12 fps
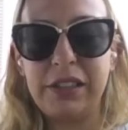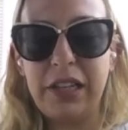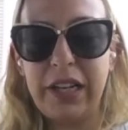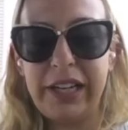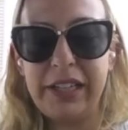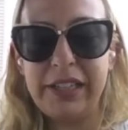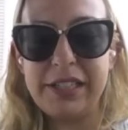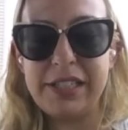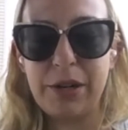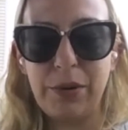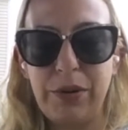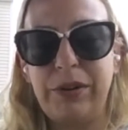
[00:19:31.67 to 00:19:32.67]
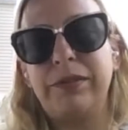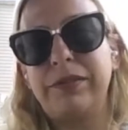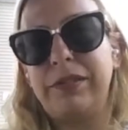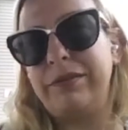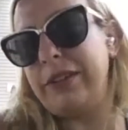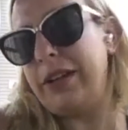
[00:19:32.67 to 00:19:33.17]
clients that or
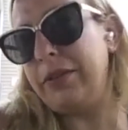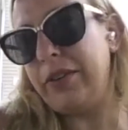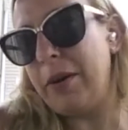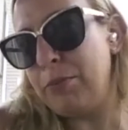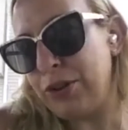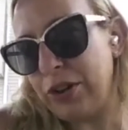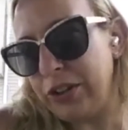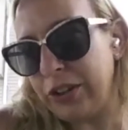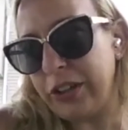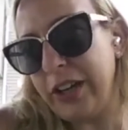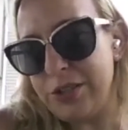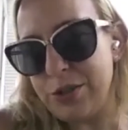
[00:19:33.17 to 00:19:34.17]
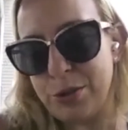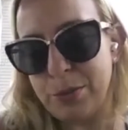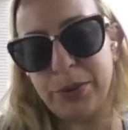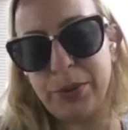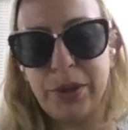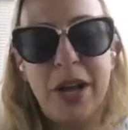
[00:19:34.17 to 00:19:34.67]
I don't know, I'm sure all your clients are
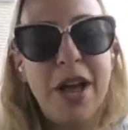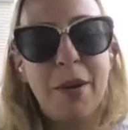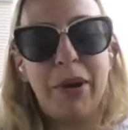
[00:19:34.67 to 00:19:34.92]
super cool,